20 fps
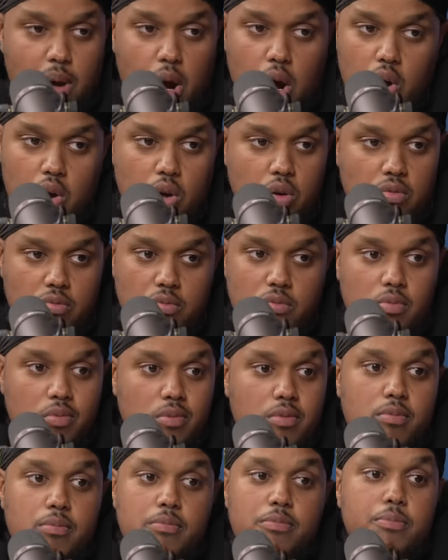bro.
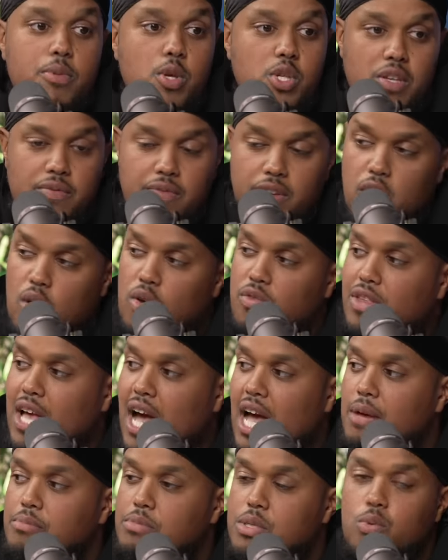Music video
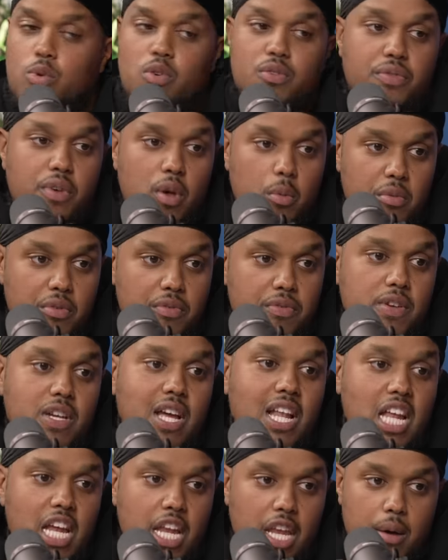of times we were filming
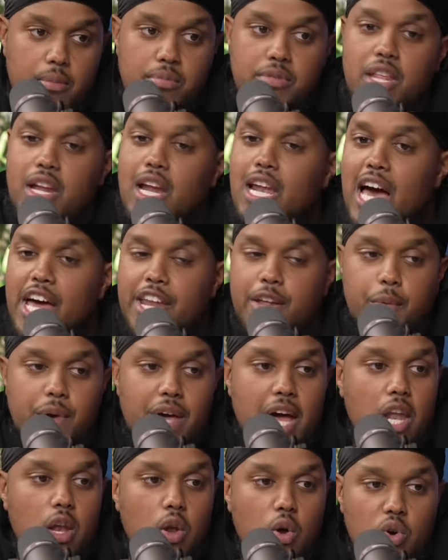for cleanup. Didn't like the
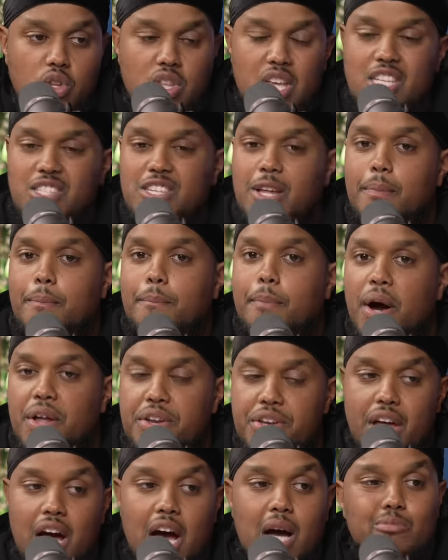way I looked. I said,
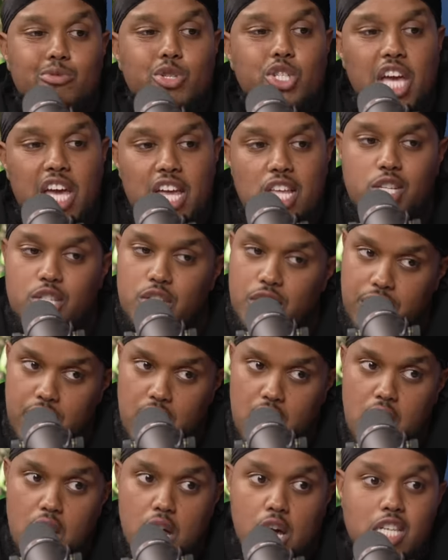"Bun that, I'm
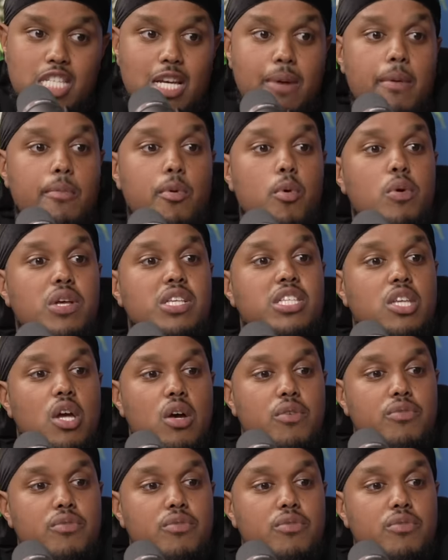changing." Because I remember we went